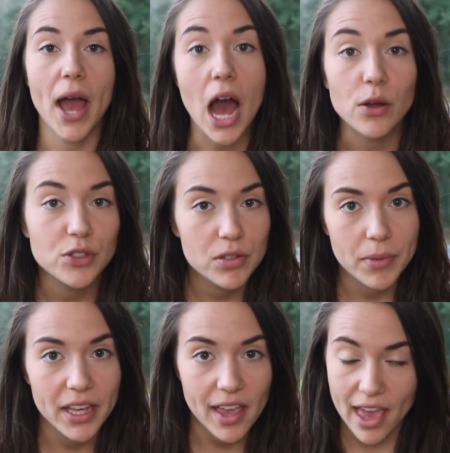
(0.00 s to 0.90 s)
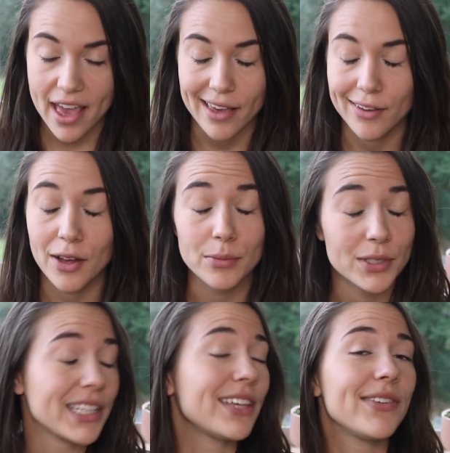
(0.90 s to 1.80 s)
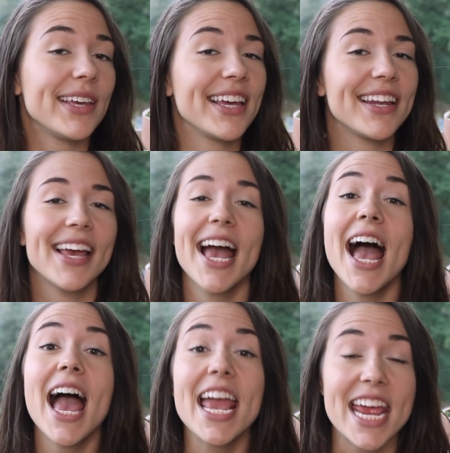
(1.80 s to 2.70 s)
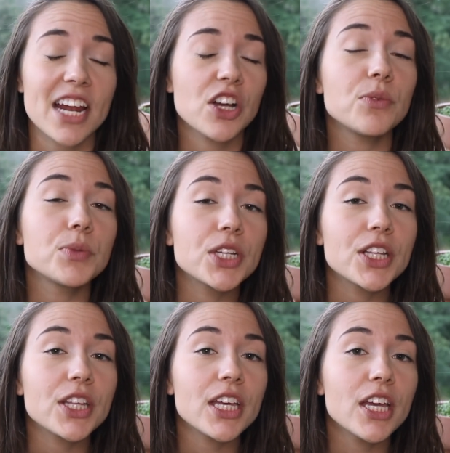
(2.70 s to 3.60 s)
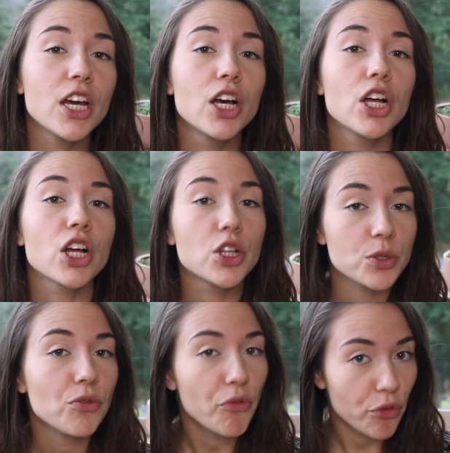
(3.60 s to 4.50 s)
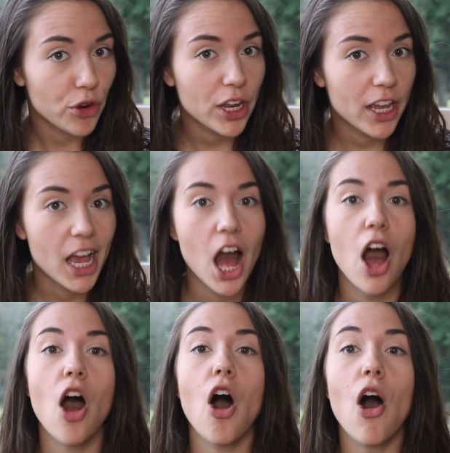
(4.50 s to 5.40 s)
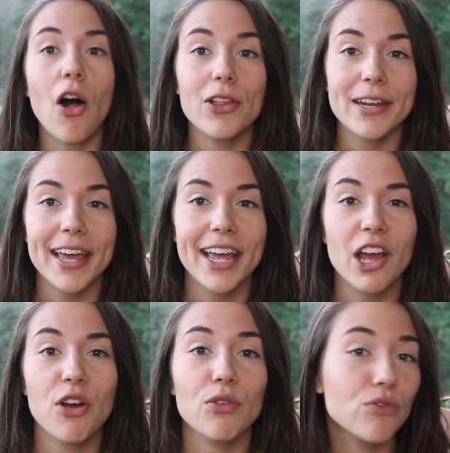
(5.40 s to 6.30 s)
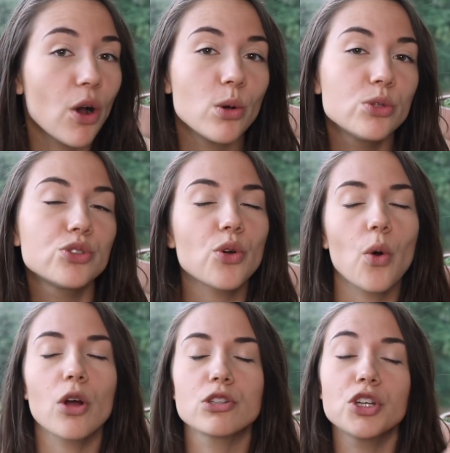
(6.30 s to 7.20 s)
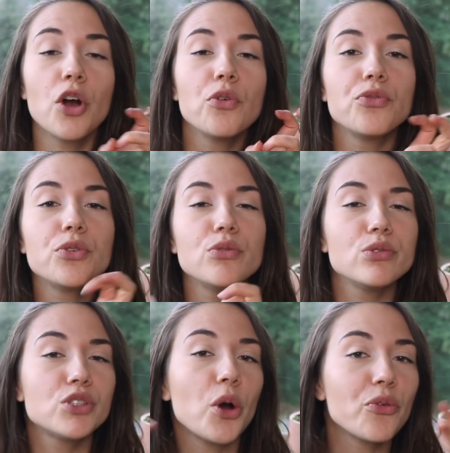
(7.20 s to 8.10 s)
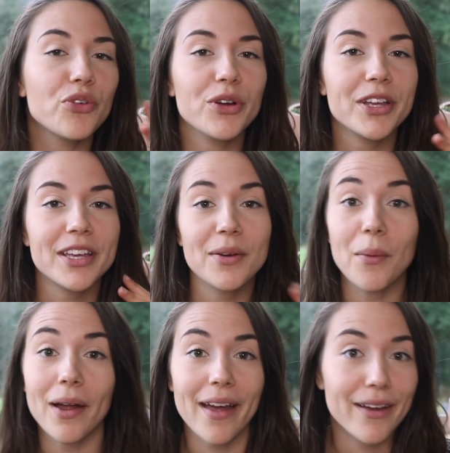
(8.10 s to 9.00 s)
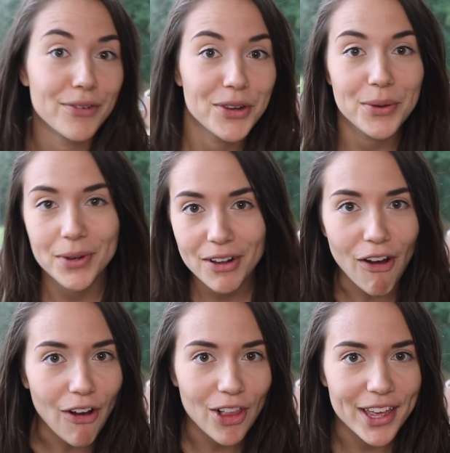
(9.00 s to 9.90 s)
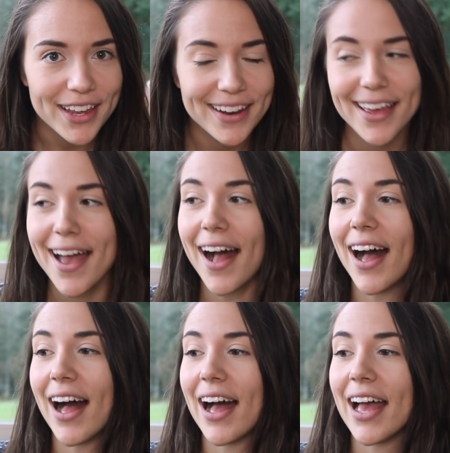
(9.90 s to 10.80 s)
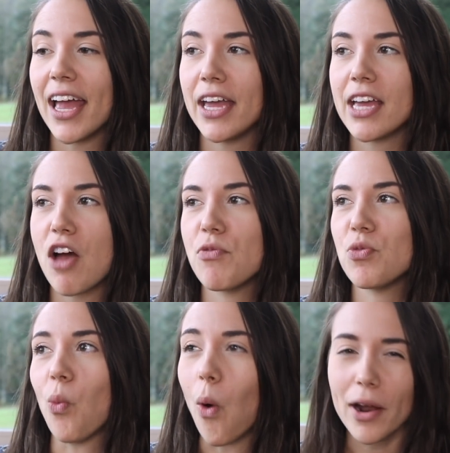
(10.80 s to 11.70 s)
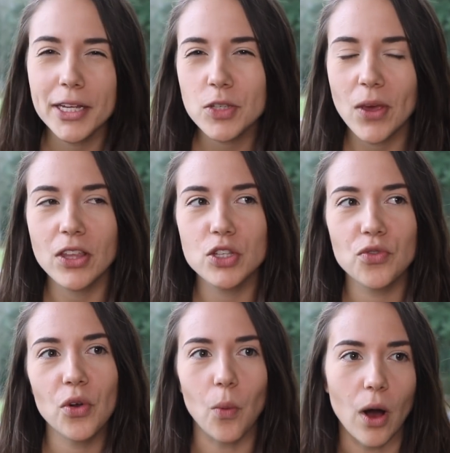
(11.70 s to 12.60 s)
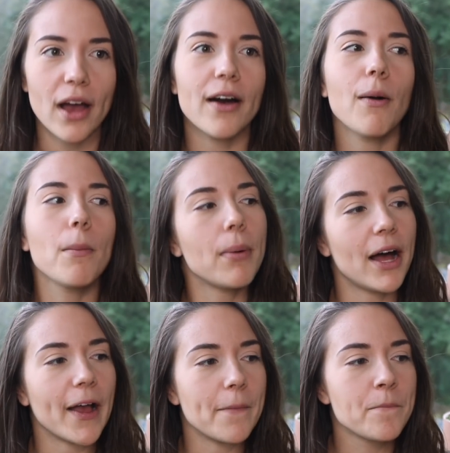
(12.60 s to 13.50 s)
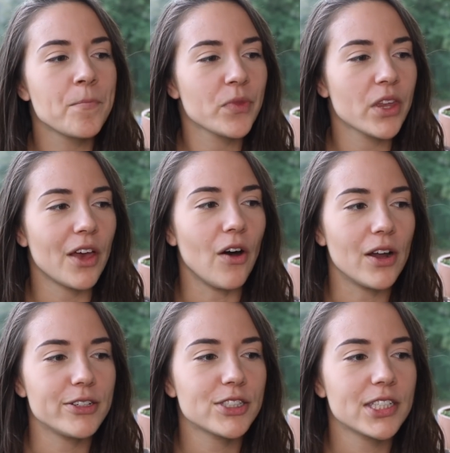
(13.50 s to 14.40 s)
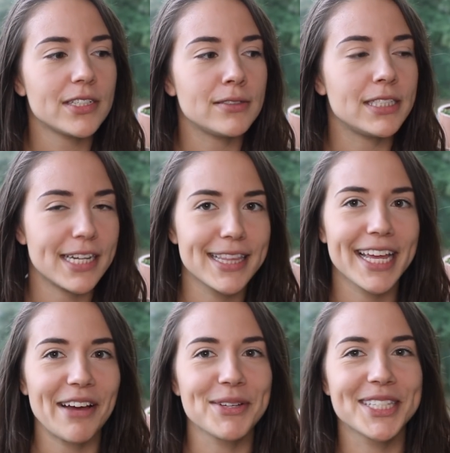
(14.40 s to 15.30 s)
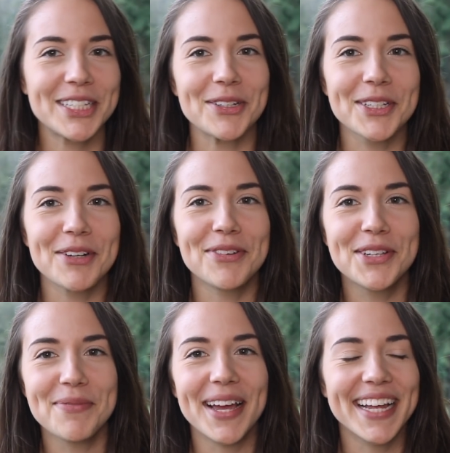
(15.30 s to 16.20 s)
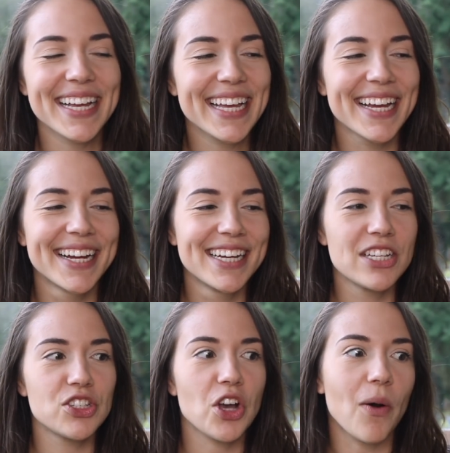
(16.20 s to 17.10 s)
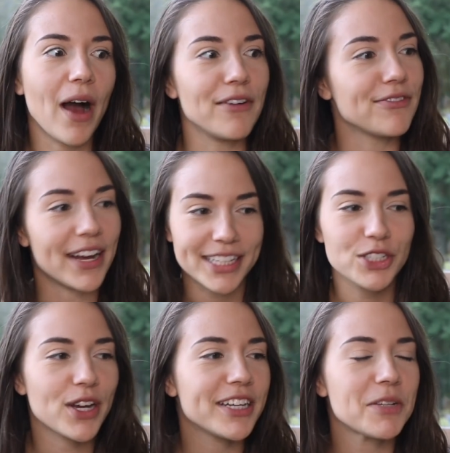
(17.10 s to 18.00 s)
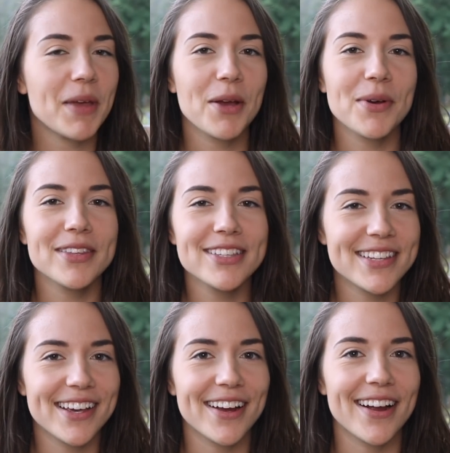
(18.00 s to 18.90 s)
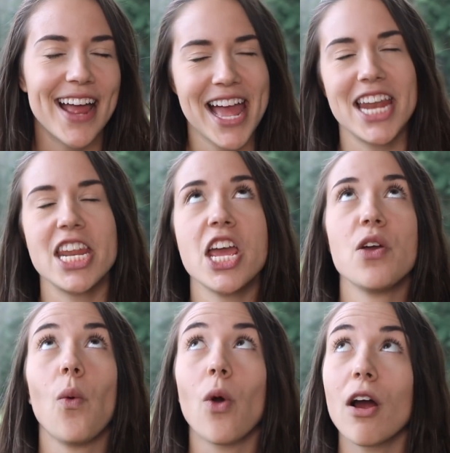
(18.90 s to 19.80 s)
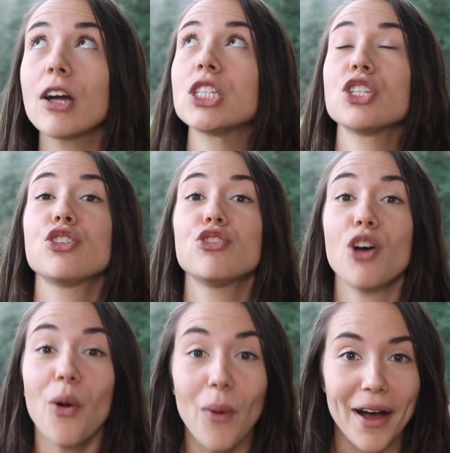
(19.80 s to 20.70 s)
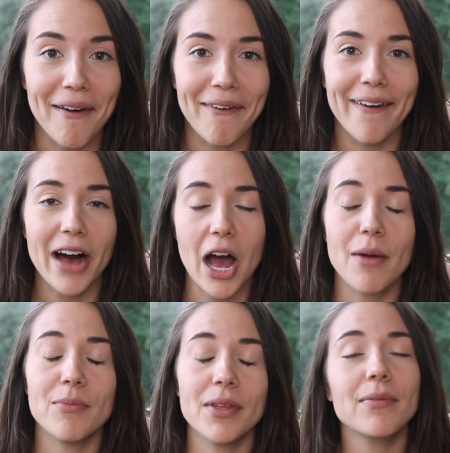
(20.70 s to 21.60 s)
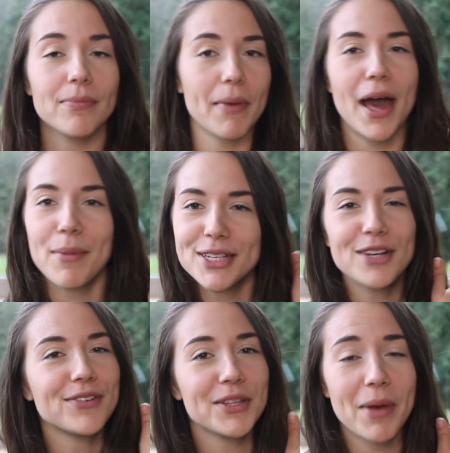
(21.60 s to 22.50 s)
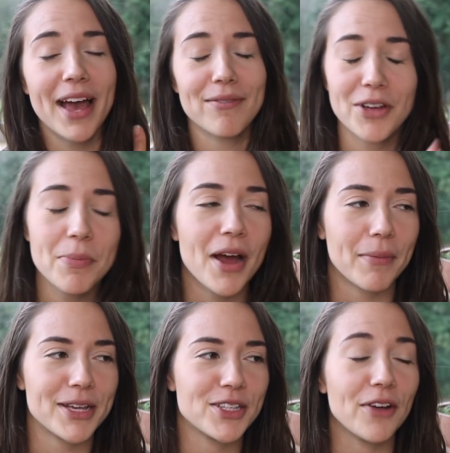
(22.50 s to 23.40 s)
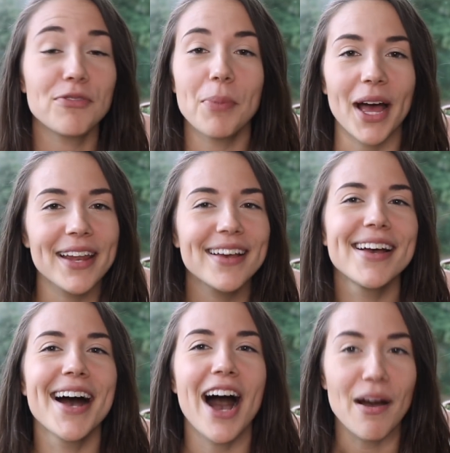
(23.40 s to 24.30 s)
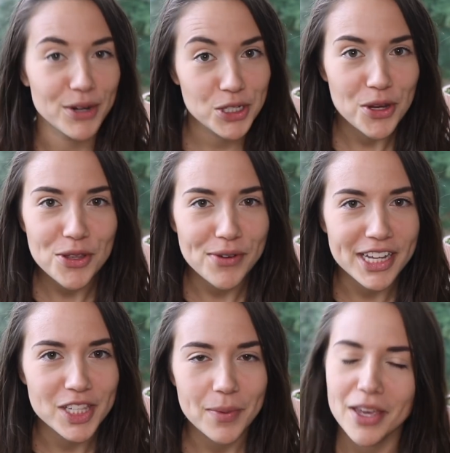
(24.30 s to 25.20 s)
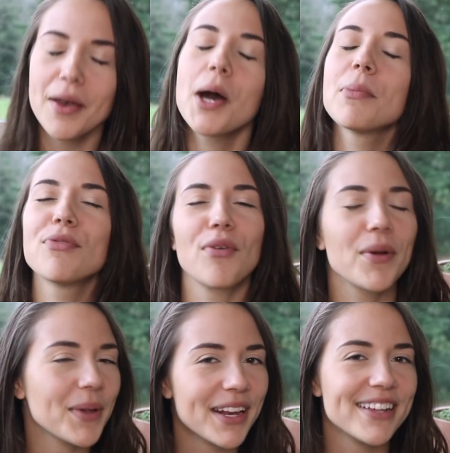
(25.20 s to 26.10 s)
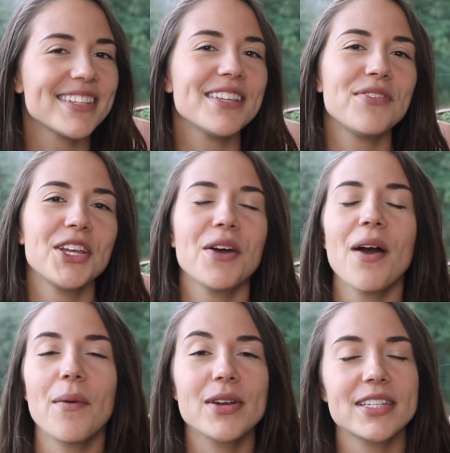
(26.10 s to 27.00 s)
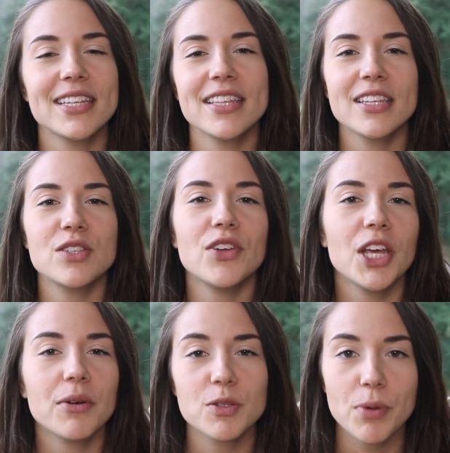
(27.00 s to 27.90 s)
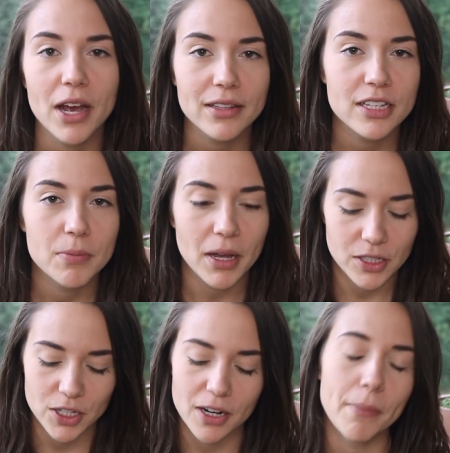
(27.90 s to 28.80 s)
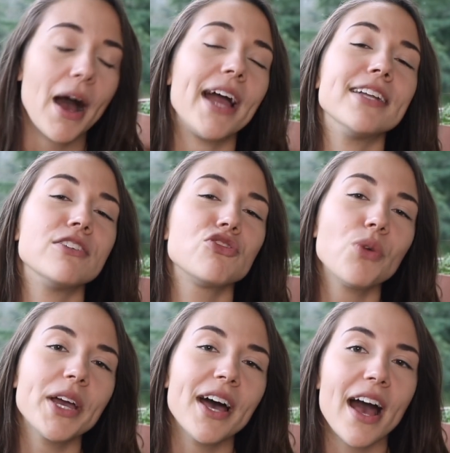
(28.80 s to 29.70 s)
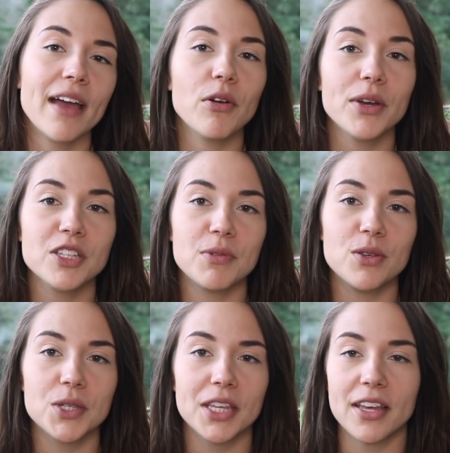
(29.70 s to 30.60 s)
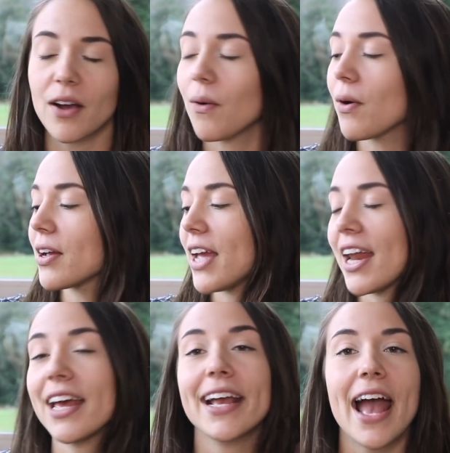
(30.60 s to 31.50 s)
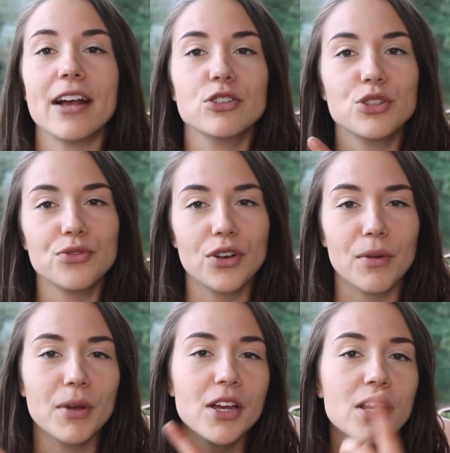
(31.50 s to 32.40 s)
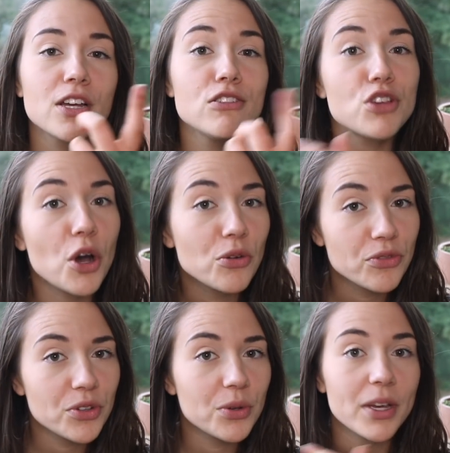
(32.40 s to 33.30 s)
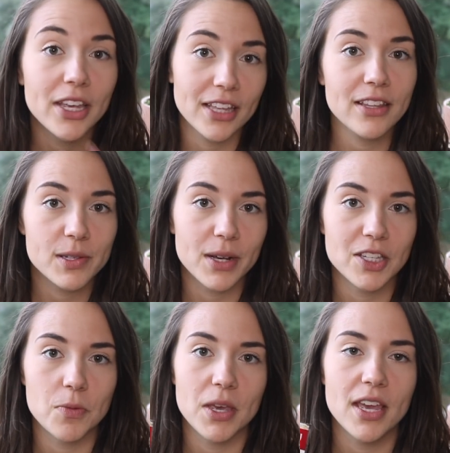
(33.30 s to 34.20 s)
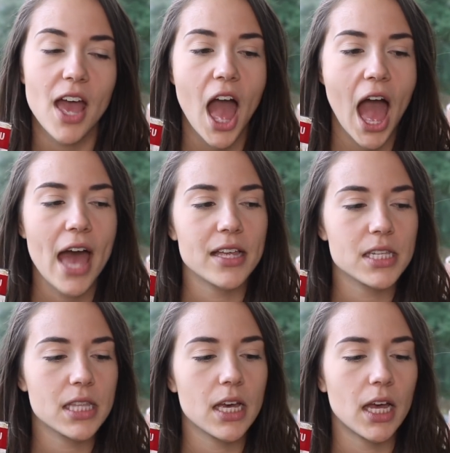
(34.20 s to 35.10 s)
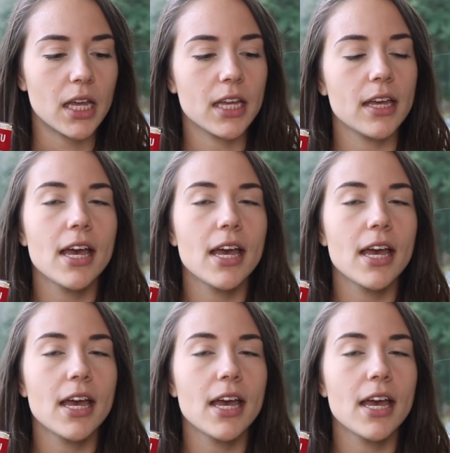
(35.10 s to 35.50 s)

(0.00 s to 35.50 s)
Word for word: how to make a completely vegan and completely gluten-free holiday roast or tofu, tofurkey, whatever you wanna call it. I have been wanting to make this for a while, but I honestly didn't think I was skilled enough to make it. So I finally tried to make one this year and it worked so well. I'm patting myself on the back, I'm very proud of myself. But I'm gonna show you the recipe. Before we get into the video, I wanna say that this video is proudly sponsored by Nasoya. I'm going to be using their organic extra firm tofu in this recipe as the